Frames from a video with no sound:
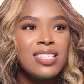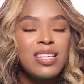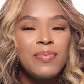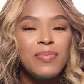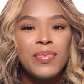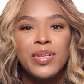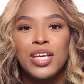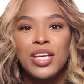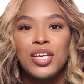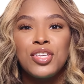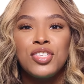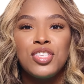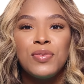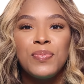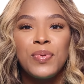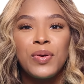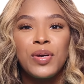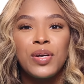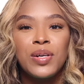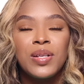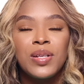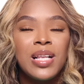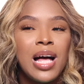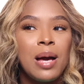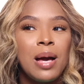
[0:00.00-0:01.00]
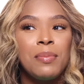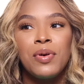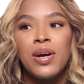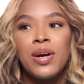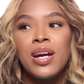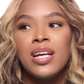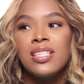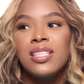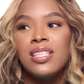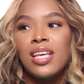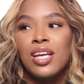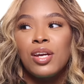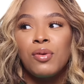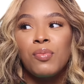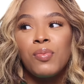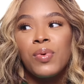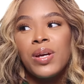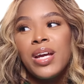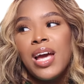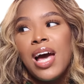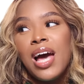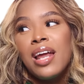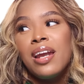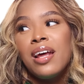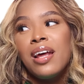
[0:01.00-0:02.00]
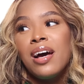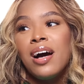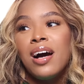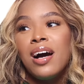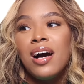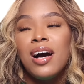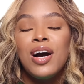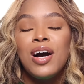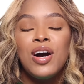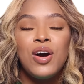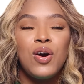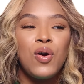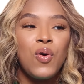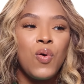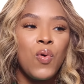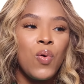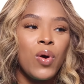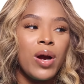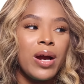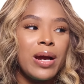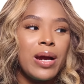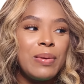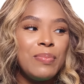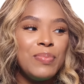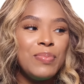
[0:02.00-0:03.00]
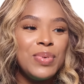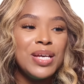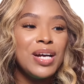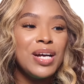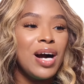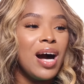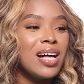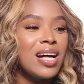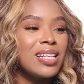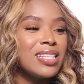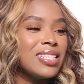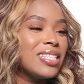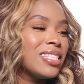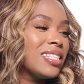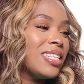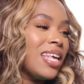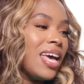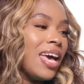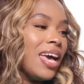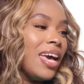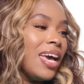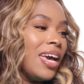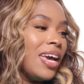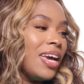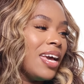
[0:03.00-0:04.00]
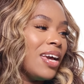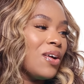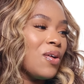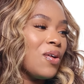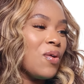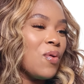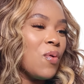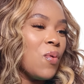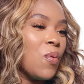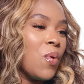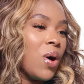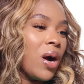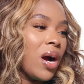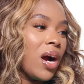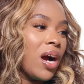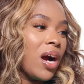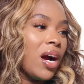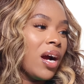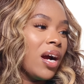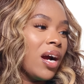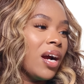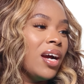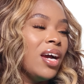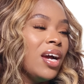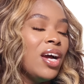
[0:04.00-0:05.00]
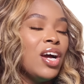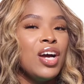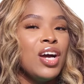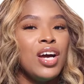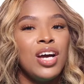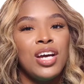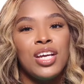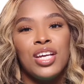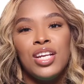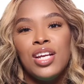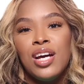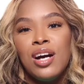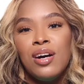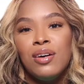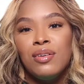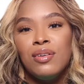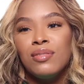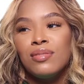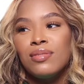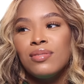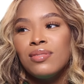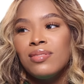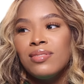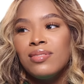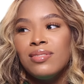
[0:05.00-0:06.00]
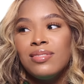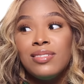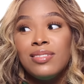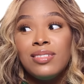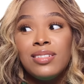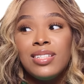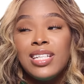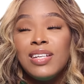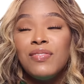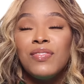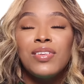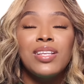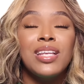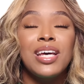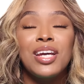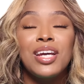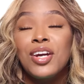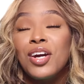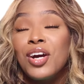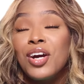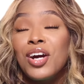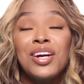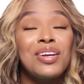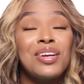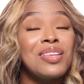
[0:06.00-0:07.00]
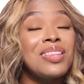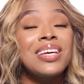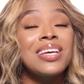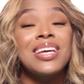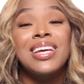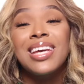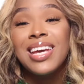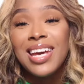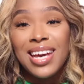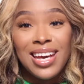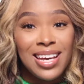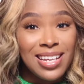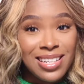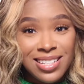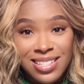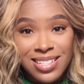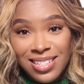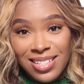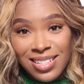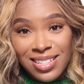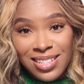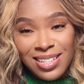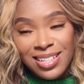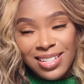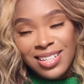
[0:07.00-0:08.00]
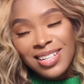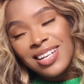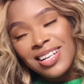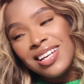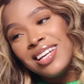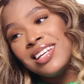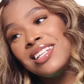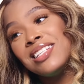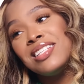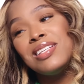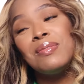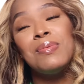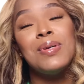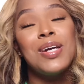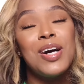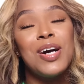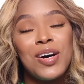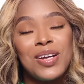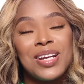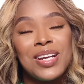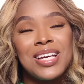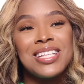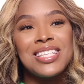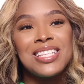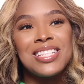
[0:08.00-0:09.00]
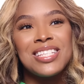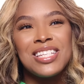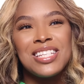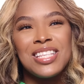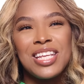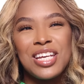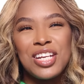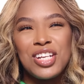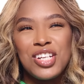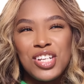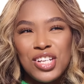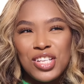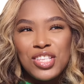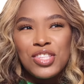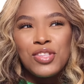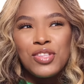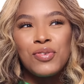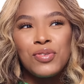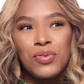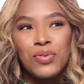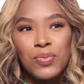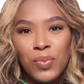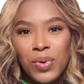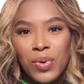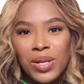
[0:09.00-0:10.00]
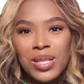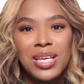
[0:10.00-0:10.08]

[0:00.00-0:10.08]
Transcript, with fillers: someone like super glamorous, like Rihanna or Beyonce or, you know, even like Eartha Kitt, to be honest, like just those